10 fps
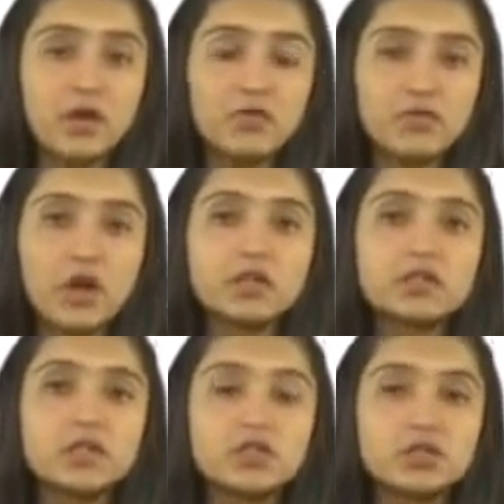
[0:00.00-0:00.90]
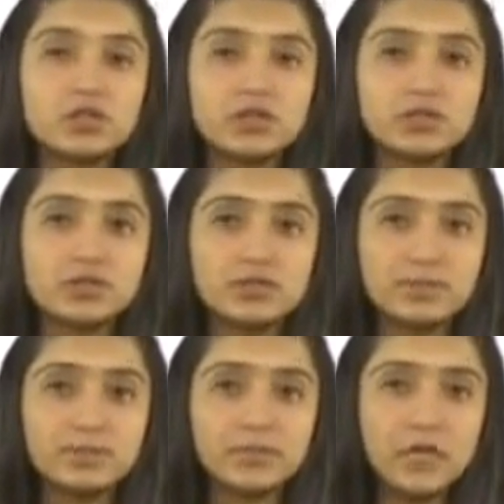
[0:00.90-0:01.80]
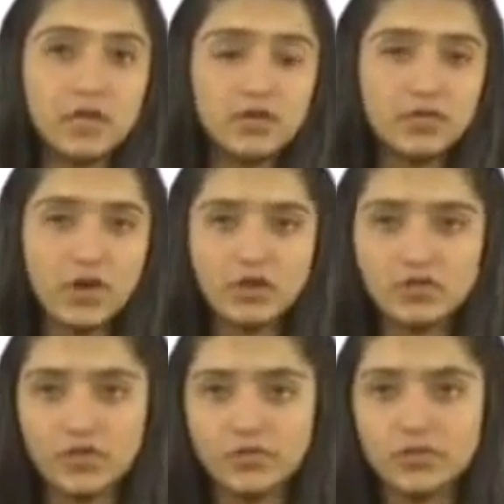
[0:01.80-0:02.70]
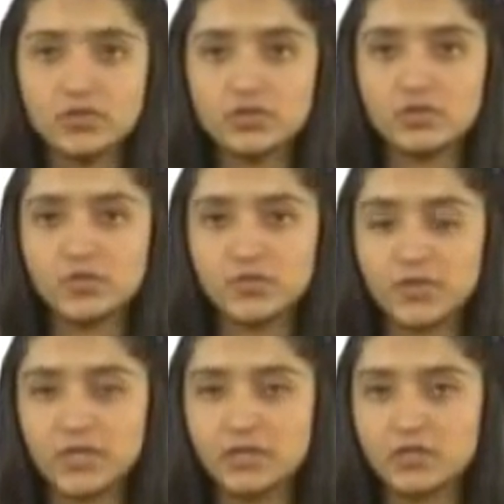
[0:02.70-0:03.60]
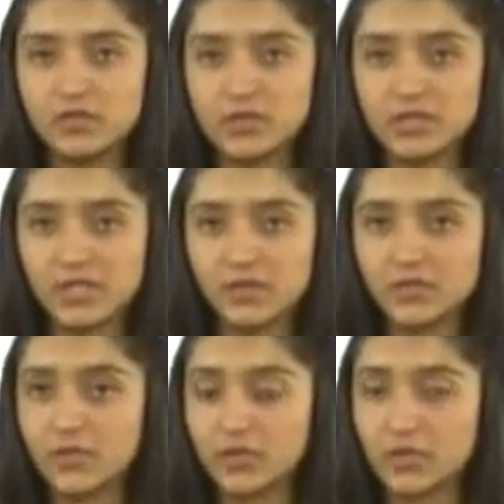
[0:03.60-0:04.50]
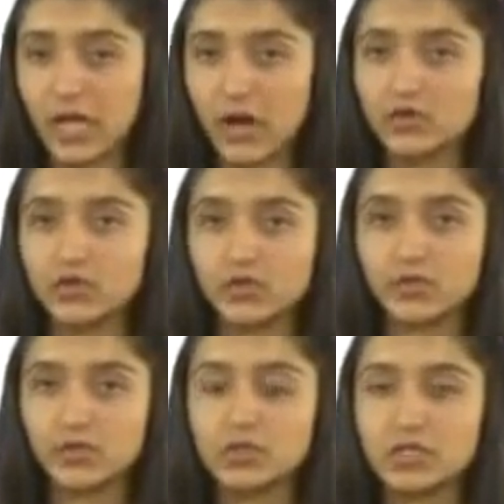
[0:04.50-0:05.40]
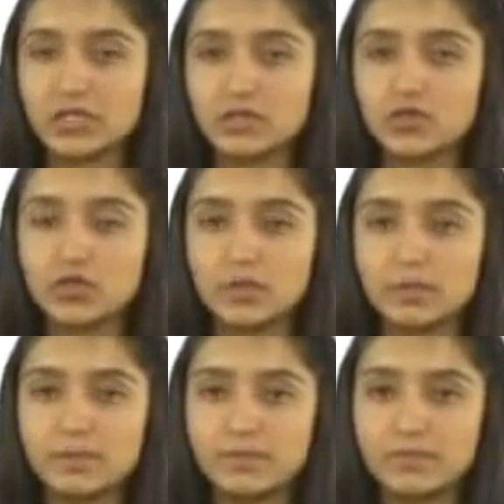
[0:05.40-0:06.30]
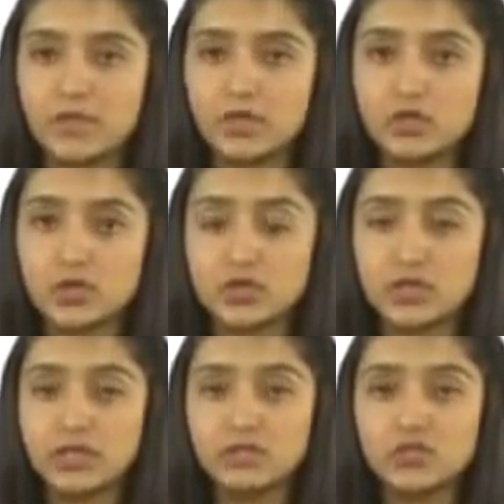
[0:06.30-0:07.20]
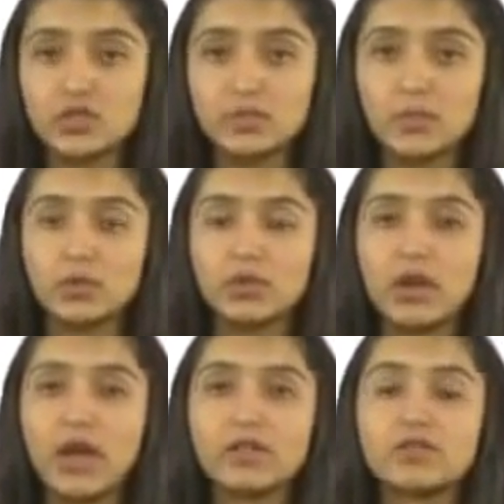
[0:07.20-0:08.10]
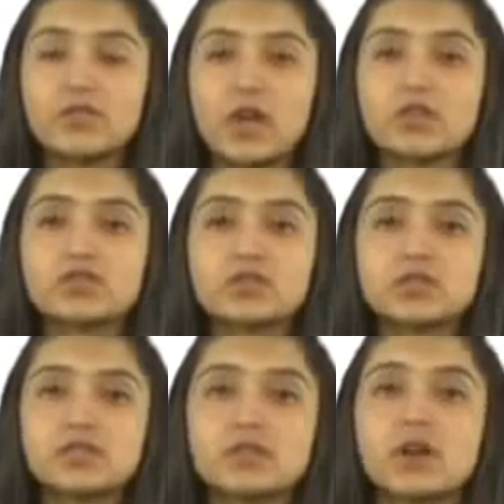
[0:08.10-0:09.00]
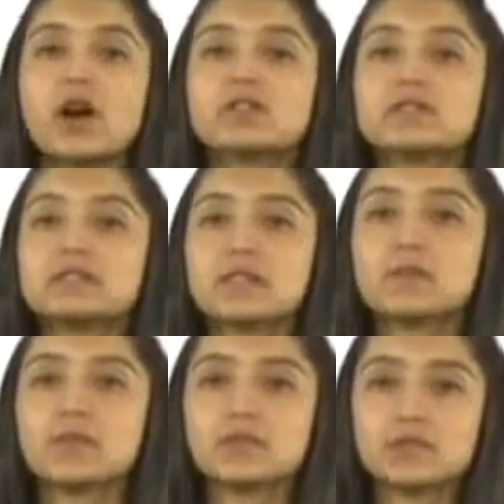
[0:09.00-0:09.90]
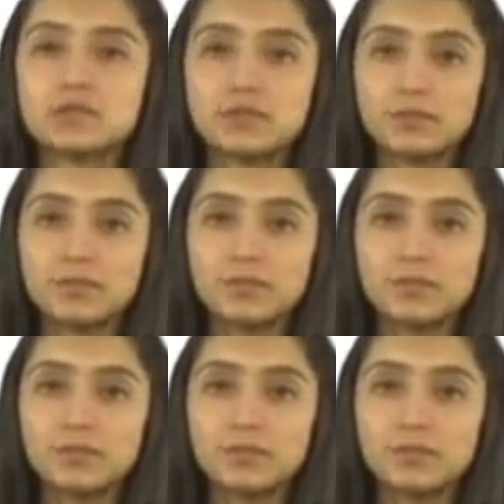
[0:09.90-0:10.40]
Freight insurance. Freight refers to the fee received for the carriage of goods in the ship. Usually, the ship owner and the freight receiver are the same person.